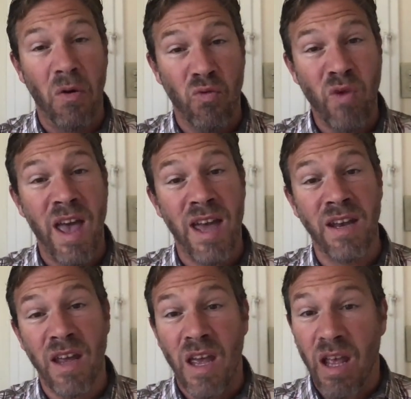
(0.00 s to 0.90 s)

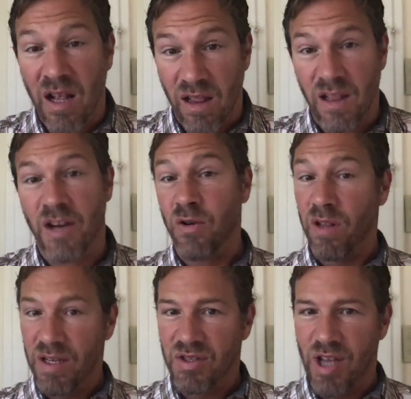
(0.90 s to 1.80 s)
read,
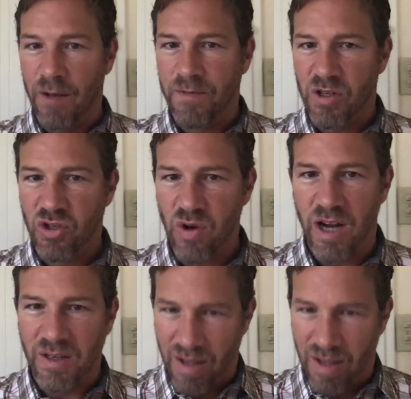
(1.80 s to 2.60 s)
literally self-destruct.